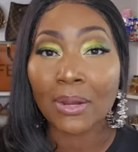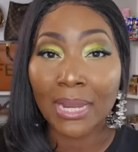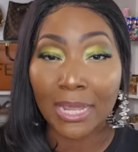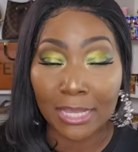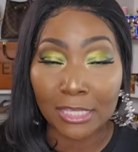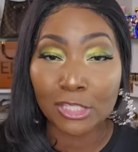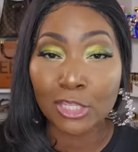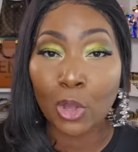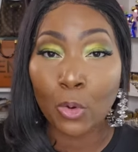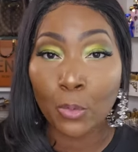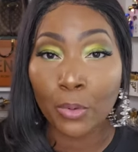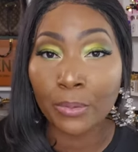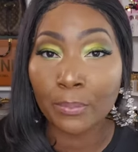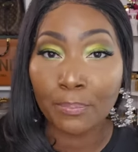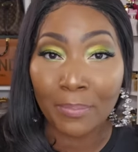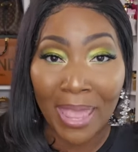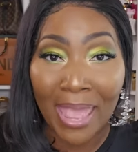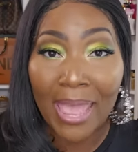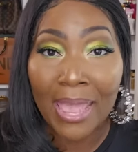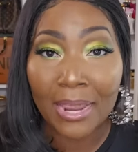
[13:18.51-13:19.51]
like it's
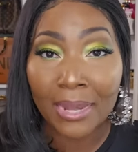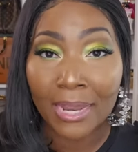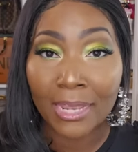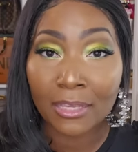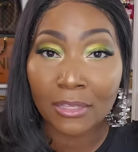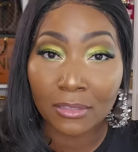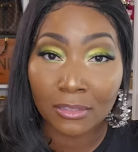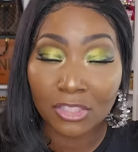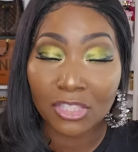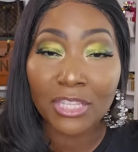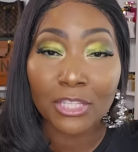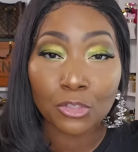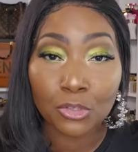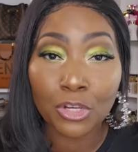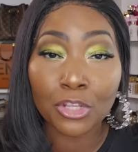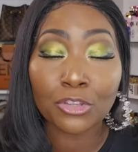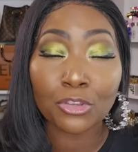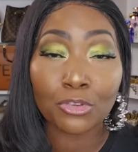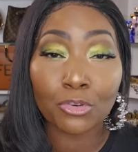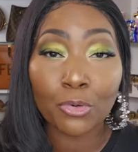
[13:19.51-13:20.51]
going bad, like sis, you
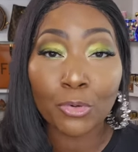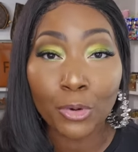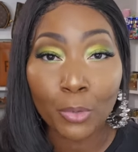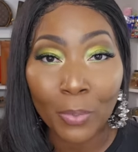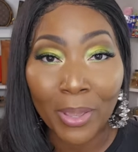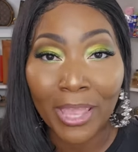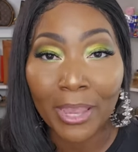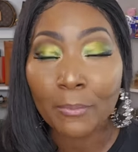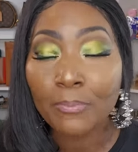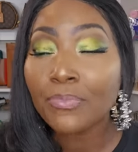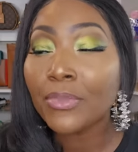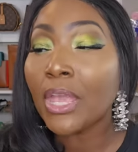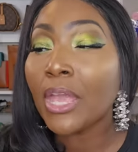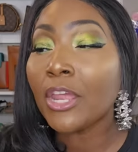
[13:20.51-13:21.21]
need to throw it away.